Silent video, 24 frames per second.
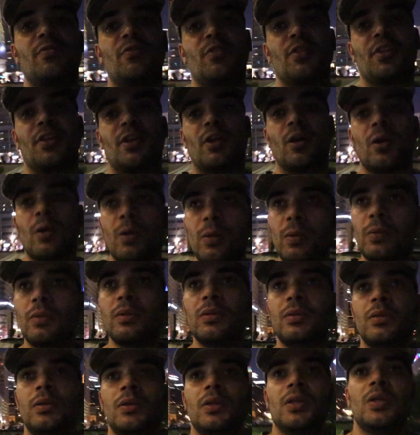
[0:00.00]
for their
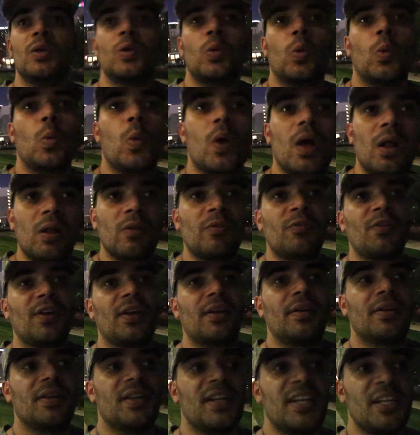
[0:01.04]
own
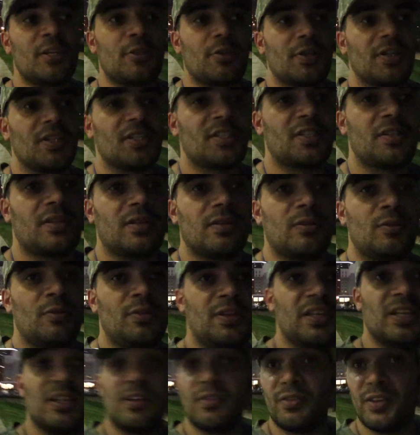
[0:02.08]
welfare and interest to
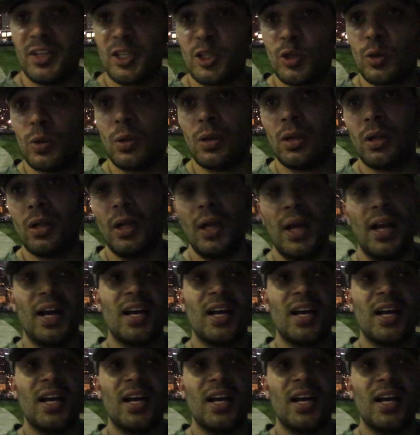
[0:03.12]
the individual,